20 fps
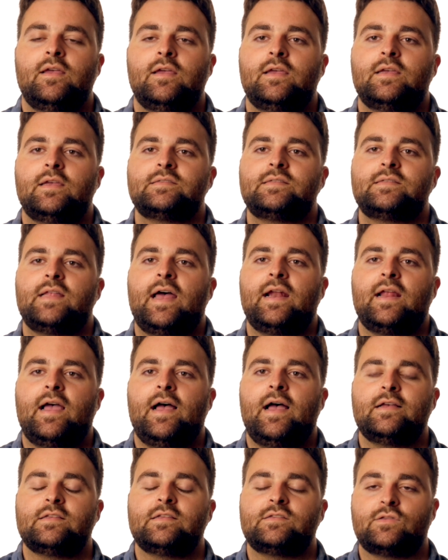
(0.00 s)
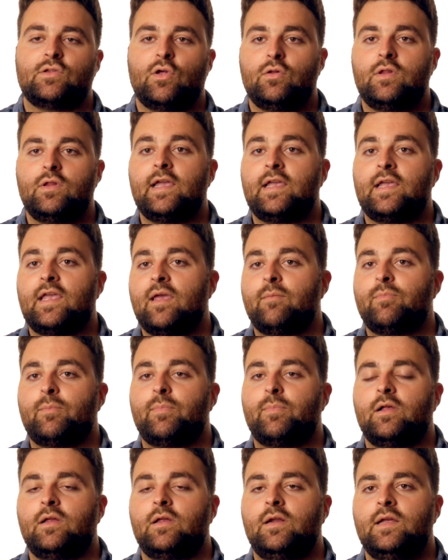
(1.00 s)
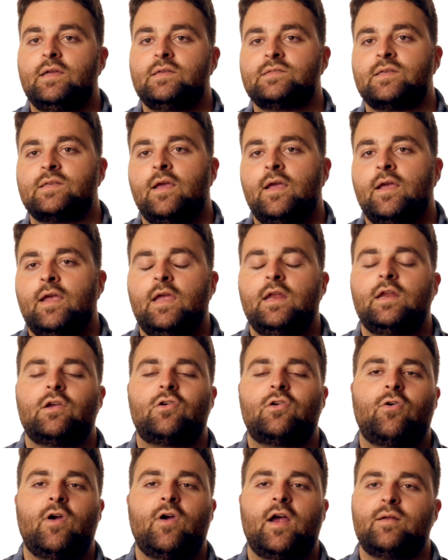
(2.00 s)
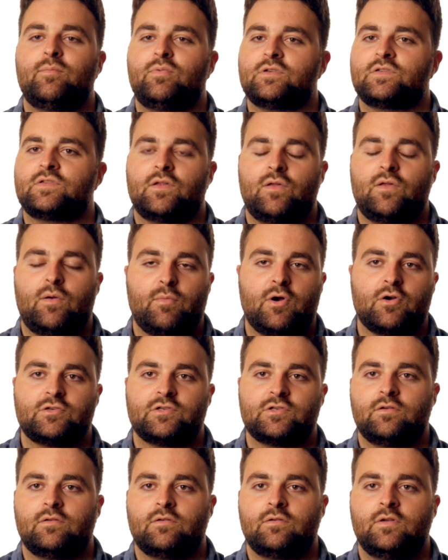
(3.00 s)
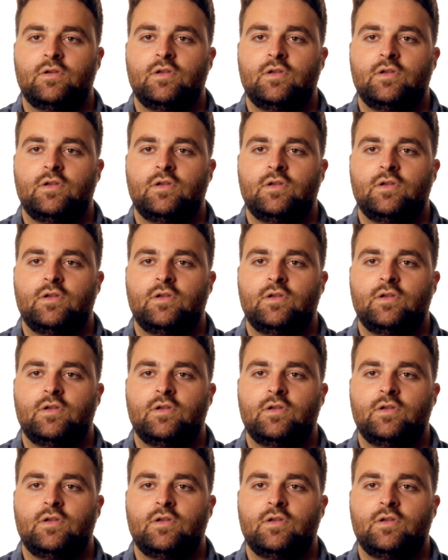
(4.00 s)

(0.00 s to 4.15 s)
is that it has low light capabilities and incredible slow motion.